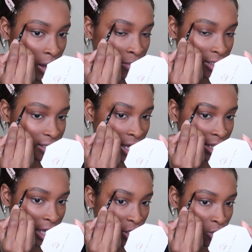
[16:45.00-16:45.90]
not
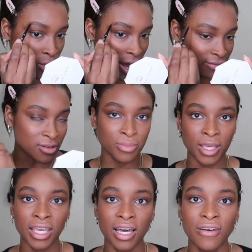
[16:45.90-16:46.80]
saying that you have to
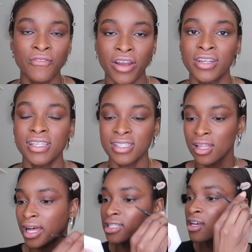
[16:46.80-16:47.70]
be very
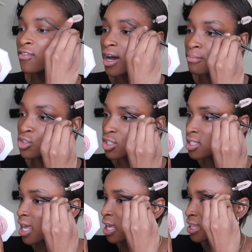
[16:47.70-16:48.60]
selective. I'm just
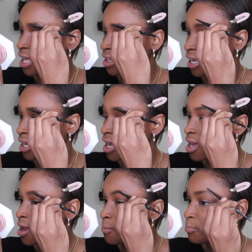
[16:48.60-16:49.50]
saying that like,
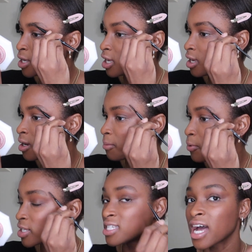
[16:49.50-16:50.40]
be
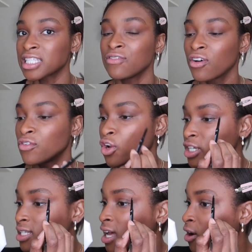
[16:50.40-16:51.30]
protective of
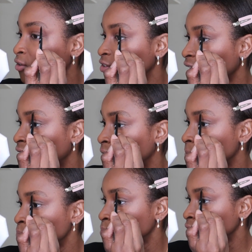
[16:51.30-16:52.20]
yourself
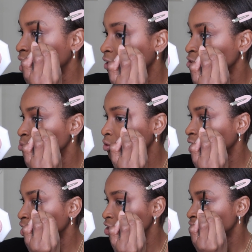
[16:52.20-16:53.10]
and be comfortable
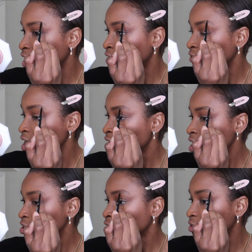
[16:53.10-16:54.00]
in yourself,
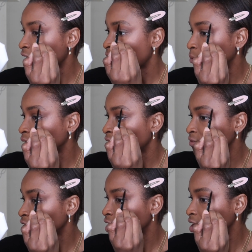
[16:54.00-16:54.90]
so that
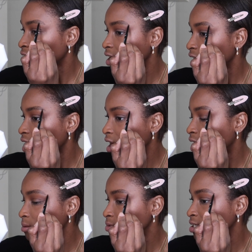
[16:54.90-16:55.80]
whenever
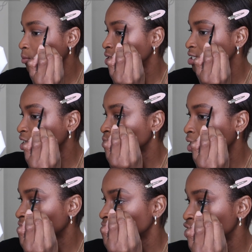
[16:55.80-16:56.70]
someone does
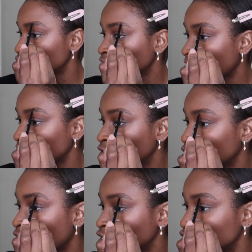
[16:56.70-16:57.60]
walk into your life, you're
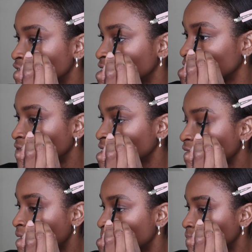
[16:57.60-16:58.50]
not just giving
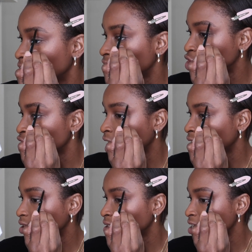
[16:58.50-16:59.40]
them
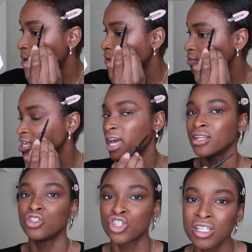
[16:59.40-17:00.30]
the time of
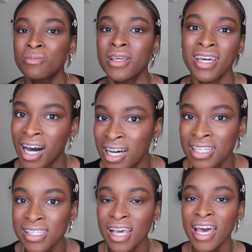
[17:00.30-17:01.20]
day just
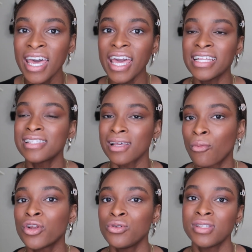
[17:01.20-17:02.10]
because it's
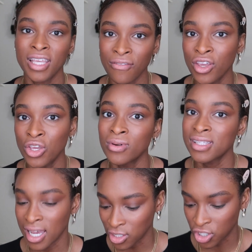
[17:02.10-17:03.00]
someone who's giving you
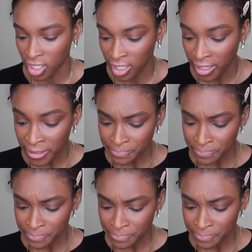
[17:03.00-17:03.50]
attention.